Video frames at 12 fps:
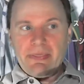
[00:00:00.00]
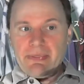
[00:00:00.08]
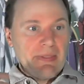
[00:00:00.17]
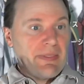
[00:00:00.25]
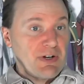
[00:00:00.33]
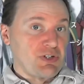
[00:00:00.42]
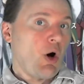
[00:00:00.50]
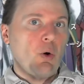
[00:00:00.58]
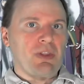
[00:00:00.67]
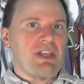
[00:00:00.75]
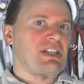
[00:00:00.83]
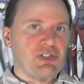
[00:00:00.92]
there's
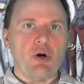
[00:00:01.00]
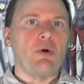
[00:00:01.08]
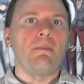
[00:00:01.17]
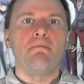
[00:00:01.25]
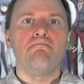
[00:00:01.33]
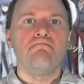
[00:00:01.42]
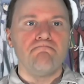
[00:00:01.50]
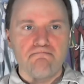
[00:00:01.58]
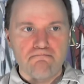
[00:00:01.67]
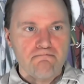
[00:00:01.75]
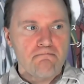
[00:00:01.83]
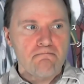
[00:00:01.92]
only so
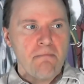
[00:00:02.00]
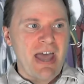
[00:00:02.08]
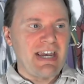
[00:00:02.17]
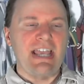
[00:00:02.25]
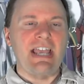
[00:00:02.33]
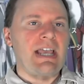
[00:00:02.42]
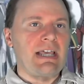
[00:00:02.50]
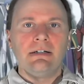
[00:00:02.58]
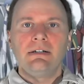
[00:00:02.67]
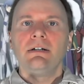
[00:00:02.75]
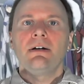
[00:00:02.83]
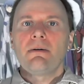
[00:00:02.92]
many
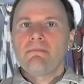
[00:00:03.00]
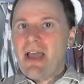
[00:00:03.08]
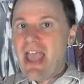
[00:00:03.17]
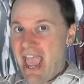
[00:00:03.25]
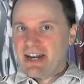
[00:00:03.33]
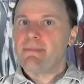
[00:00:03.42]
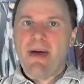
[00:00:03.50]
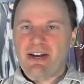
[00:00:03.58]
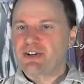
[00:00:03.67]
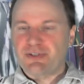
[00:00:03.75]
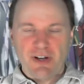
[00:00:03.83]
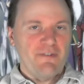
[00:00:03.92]

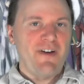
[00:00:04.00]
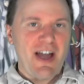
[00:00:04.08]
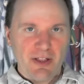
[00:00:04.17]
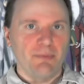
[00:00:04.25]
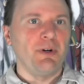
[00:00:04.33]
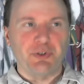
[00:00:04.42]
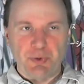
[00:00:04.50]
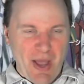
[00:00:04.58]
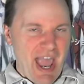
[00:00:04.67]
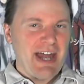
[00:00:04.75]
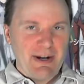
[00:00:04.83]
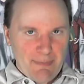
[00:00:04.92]
animators available to
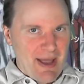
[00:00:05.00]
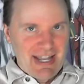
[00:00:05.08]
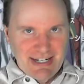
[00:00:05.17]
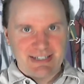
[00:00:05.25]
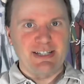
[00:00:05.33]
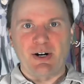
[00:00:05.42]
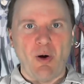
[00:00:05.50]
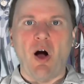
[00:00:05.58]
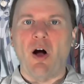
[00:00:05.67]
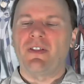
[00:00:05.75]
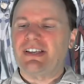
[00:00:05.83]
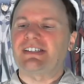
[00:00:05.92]
animate, you know, all
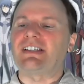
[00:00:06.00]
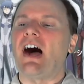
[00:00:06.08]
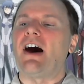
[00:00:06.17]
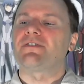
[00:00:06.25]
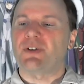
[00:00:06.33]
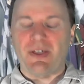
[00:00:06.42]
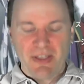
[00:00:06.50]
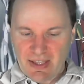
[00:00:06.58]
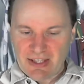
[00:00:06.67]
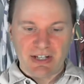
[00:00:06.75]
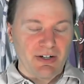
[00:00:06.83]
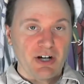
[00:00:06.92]
this stuff. So I think they
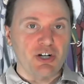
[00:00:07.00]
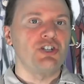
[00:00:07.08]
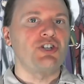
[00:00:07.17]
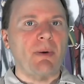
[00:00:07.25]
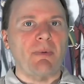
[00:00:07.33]
did a good job of